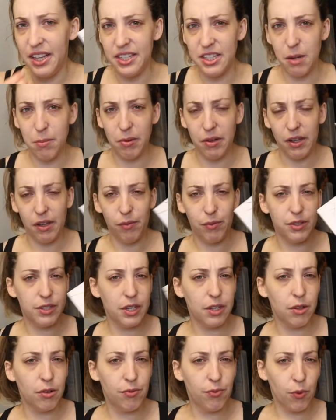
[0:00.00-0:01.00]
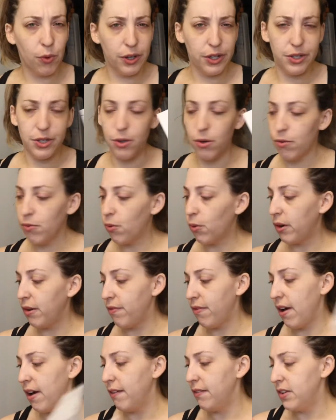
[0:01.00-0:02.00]
This I believe was either $42 or
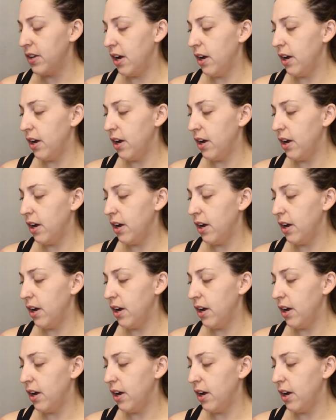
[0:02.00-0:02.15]
$45.